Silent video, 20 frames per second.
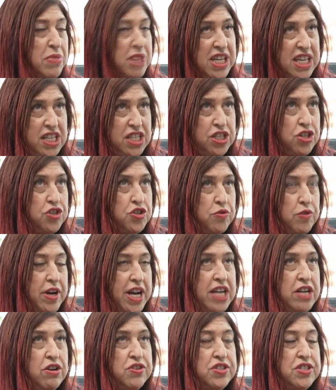begin to
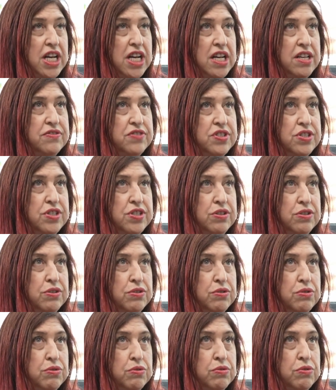train ourselves
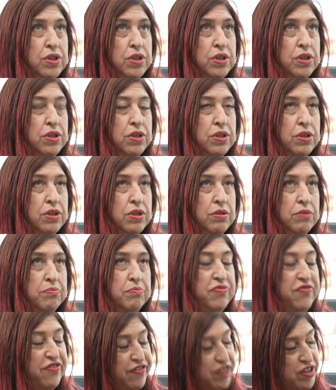to
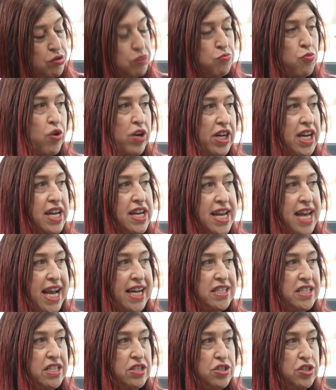feel more
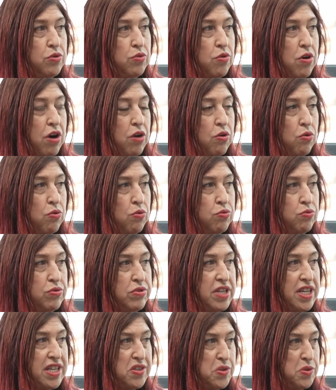connected to our
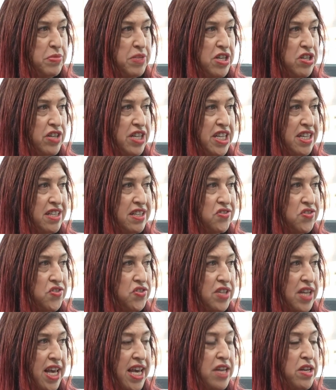own
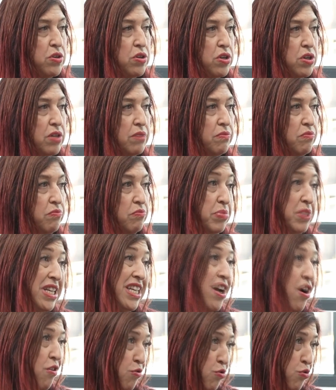experience and
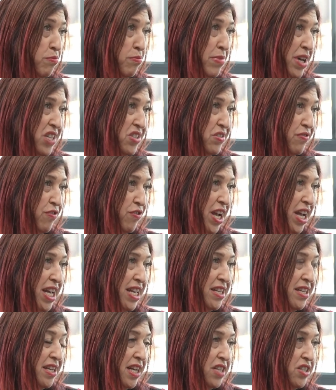be our own best
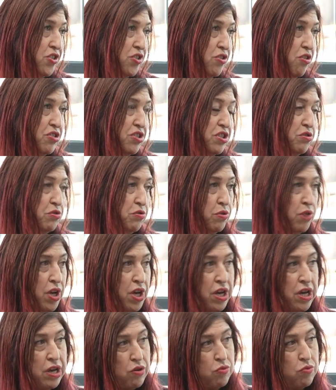friend and start to
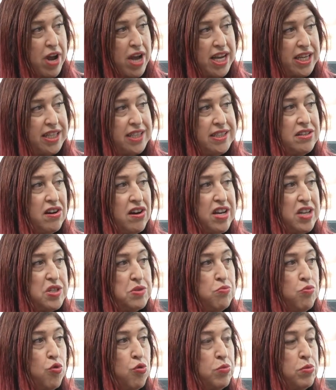
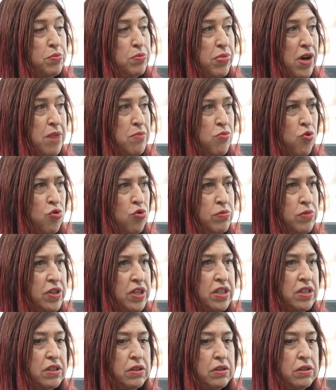recognize moment by
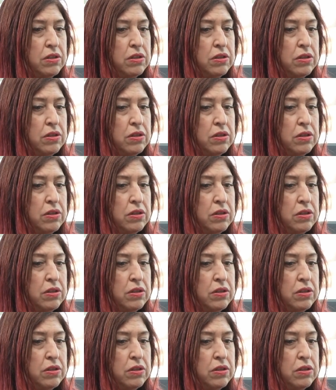moment